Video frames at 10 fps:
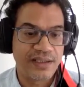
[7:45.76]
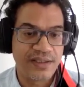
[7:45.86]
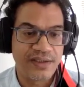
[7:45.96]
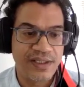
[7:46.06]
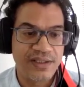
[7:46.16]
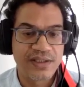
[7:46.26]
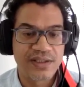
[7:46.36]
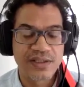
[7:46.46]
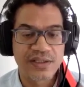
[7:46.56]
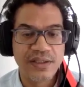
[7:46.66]

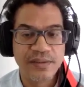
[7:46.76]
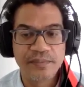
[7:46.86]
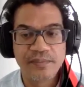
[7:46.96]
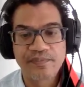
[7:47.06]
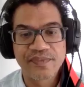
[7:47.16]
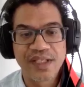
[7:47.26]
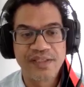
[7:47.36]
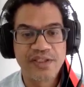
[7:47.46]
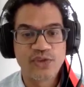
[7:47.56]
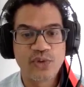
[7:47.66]
these
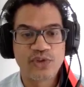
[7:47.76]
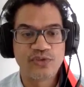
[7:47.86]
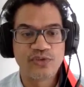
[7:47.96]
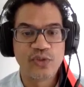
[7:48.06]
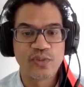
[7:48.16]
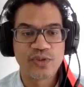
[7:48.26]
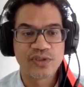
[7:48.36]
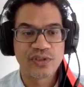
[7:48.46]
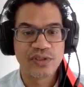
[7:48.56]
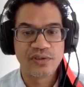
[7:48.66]
sorts of
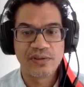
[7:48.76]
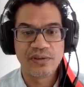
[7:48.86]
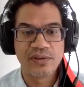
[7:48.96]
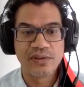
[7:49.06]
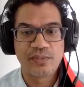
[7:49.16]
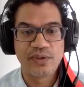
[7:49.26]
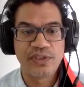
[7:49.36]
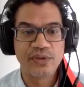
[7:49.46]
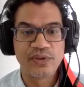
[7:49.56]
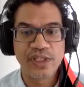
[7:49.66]
groups
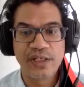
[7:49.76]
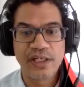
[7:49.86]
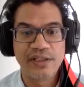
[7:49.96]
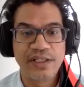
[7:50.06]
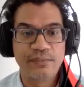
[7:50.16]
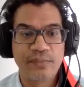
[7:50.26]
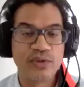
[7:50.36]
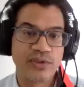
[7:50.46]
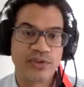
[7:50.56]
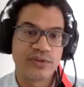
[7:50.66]
produce and then
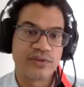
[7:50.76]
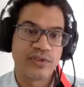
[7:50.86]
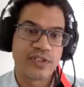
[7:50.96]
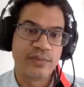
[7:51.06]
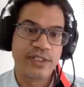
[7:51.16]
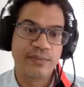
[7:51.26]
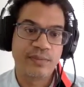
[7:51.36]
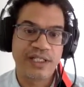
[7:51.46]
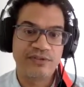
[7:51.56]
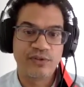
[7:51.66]
post on social media
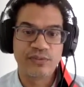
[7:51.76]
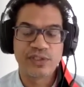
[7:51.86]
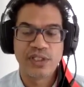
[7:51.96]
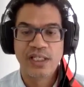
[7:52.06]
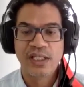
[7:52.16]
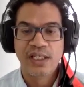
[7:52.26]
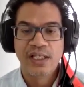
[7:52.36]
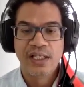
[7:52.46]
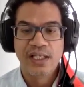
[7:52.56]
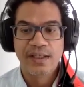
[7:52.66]
platforms,
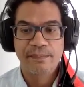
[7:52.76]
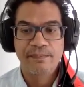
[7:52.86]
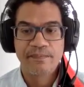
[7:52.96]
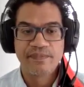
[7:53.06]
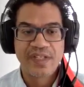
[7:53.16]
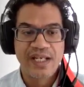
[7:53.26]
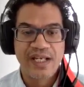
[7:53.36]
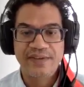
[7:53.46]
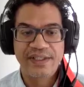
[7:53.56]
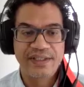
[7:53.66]

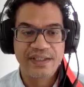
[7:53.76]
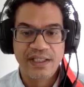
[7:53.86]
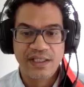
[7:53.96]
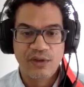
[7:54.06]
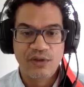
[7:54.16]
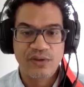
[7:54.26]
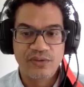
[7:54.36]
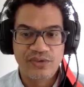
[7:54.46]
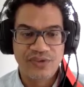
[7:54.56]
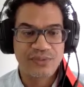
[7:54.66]
and then
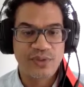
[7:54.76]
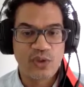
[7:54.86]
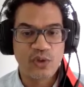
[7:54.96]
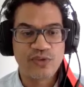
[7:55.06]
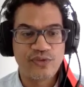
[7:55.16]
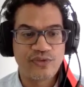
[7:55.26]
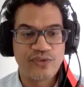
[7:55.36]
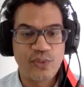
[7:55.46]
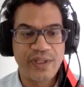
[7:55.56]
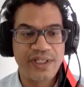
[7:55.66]
because of
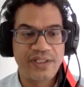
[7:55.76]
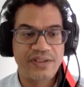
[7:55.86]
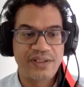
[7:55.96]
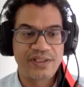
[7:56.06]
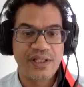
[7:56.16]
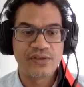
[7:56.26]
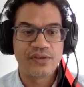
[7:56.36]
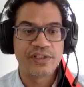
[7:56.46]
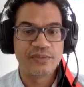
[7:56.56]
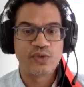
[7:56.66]
the way these
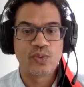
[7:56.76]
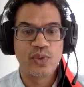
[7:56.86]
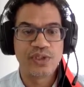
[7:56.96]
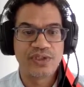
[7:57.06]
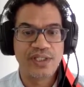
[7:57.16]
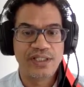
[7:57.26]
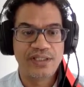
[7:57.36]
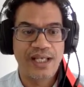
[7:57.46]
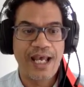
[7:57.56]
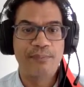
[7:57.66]
algorithms work,
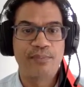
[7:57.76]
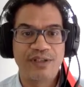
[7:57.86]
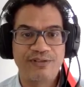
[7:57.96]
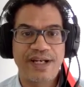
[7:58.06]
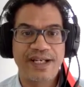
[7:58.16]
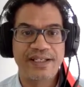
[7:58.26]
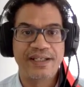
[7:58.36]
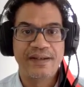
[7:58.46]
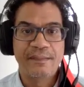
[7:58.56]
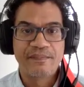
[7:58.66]
they amplify
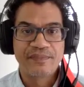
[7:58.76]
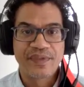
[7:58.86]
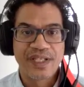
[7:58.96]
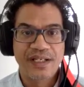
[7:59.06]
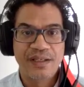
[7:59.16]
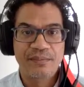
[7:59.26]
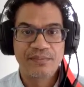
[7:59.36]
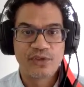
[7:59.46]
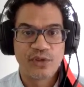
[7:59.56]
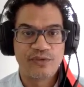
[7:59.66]
sort